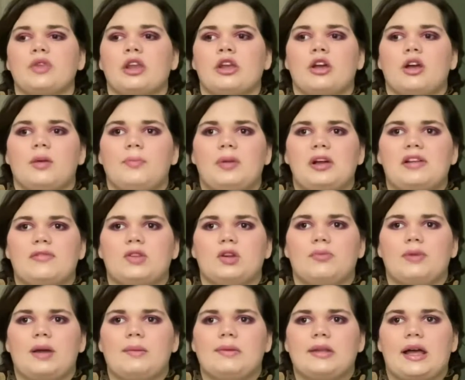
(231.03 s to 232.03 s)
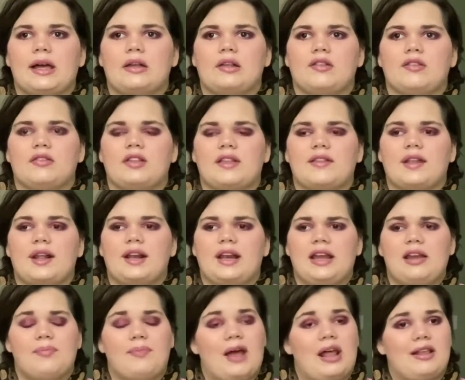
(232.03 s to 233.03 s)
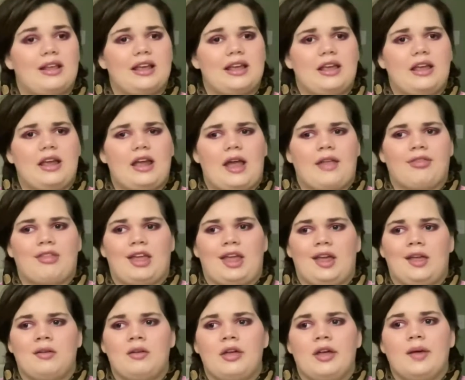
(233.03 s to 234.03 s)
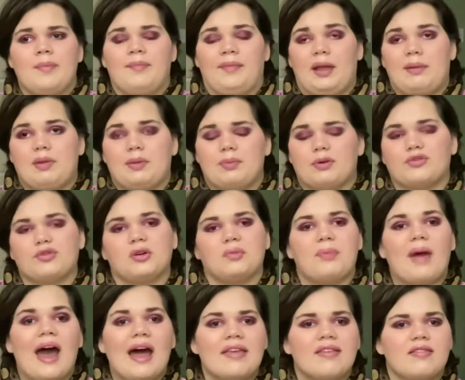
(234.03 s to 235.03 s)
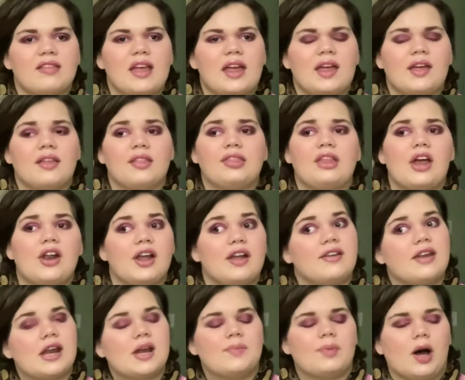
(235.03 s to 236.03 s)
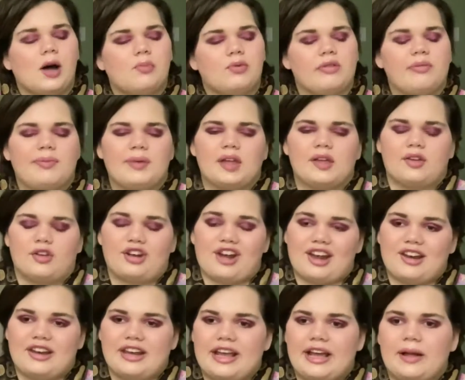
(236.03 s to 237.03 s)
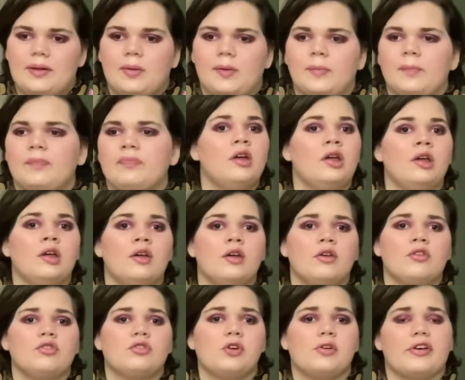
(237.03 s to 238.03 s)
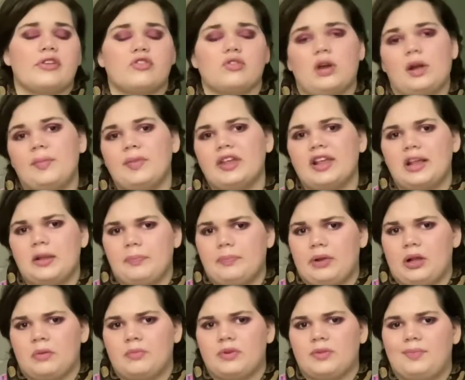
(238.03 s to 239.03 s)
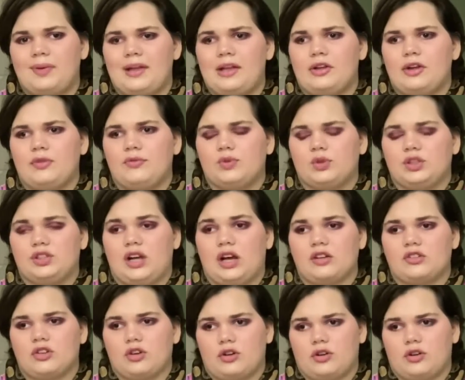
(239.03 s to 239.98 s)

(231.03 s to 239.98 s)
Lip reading: But if the reptiles doesn't need belly heat and they maybe prefer basking, then a day bulb would be a good idea. So a ceramic heat bulb would be good for a nocturnal